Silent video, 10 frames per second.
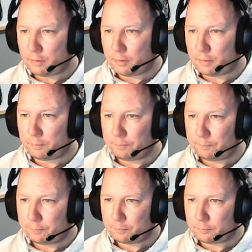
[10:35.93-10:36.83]

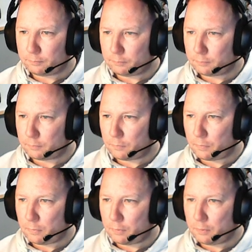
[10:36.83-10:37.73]

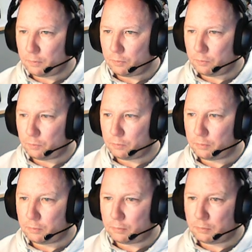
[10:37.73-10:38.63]

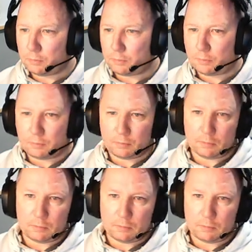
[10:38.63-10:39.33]
Nothing is said.